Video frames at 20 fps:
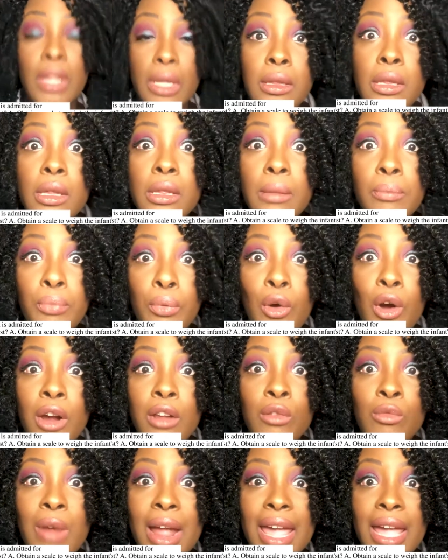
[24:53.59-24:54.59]
this is
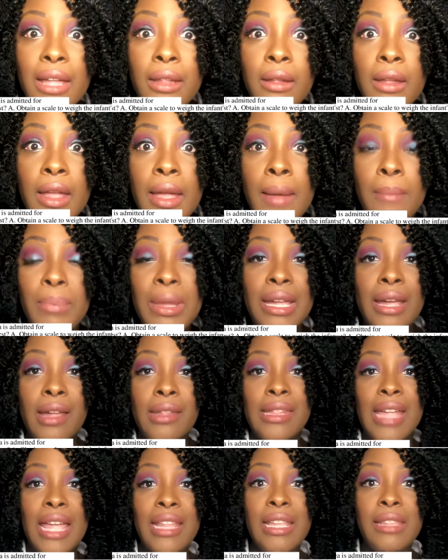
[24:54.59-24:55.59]
important, right?
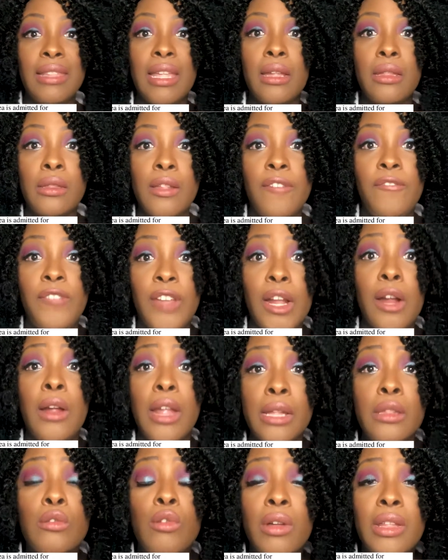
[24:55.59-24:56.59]
Because anything severe
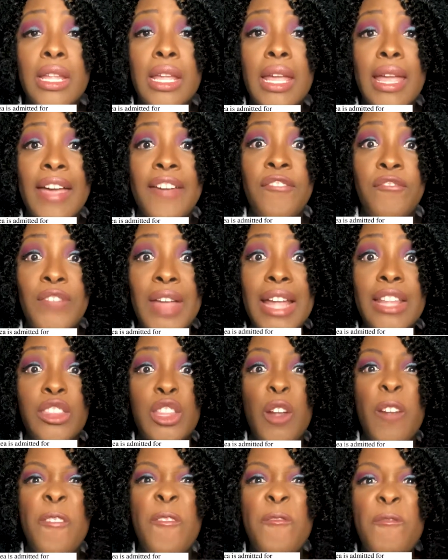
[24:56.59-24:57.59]
is going to affect
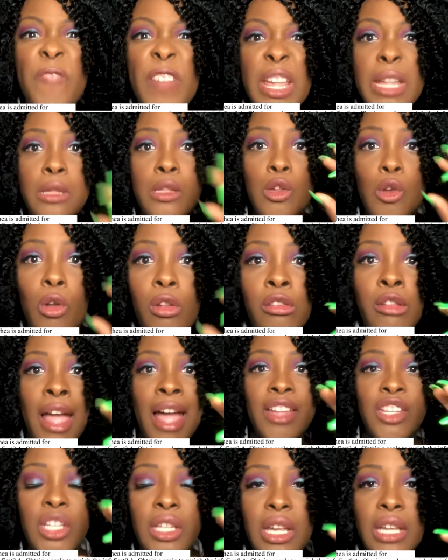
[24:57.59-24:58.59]
their
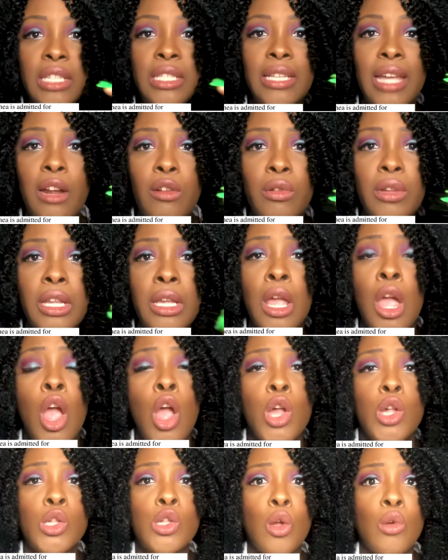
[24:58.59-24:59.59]
physiologic integrity.
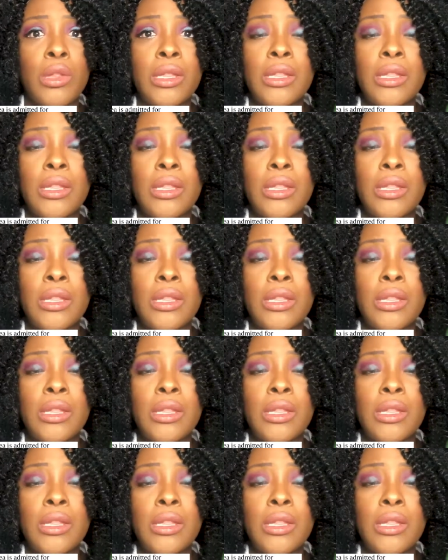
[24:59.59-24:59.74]
So